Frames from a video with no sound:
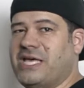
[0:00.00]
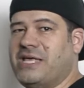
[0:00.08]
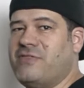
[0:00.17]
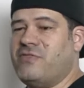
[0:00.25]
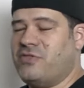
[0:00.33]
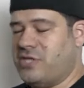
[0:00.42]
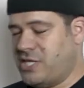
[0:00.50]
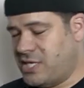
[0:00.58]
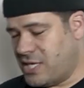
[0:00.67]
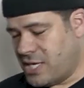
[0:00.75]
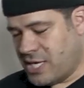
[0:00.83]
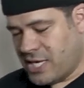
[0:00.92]
in the
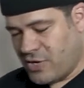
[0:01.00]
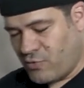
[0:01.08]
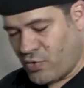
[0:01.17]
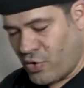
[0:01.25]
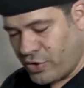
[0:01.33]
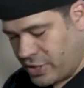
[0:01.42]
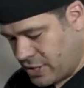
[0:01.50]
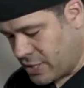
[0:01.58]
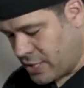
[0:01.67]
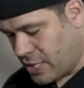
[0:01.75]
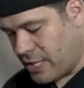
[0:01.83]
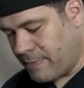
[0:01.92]

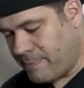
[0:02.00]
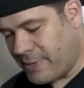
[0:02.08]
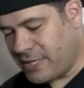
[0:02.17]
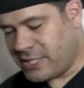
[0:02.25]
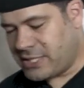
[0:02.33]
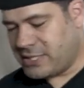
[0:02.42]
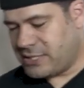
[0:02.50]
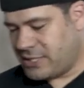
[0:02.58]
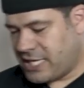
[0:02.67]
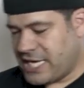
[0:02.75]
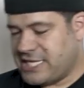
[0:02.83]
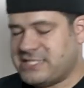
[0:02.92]
Ronin Pelican
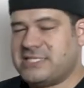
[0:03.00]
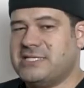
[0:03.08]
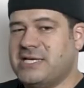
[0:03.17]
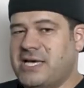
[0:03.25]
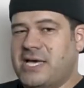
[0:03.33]
case,